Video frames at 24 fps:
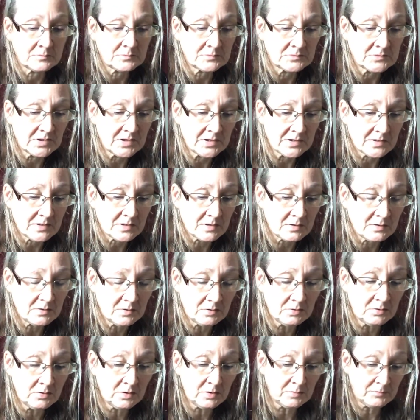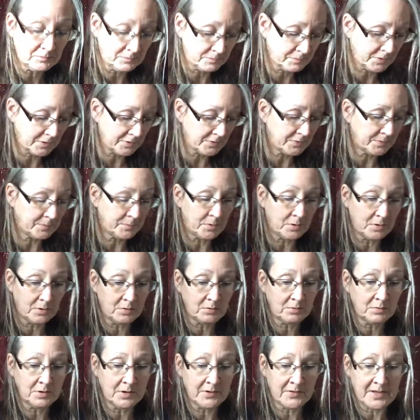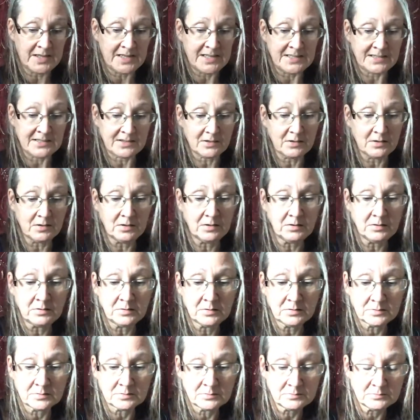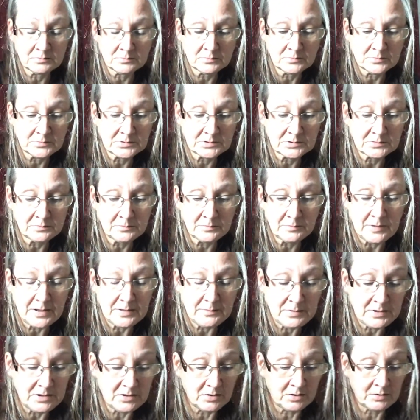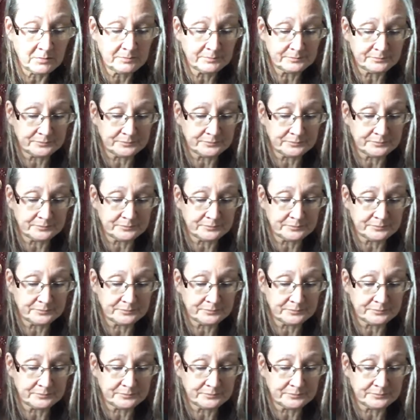I'm going to put all of these on, well, maybe not.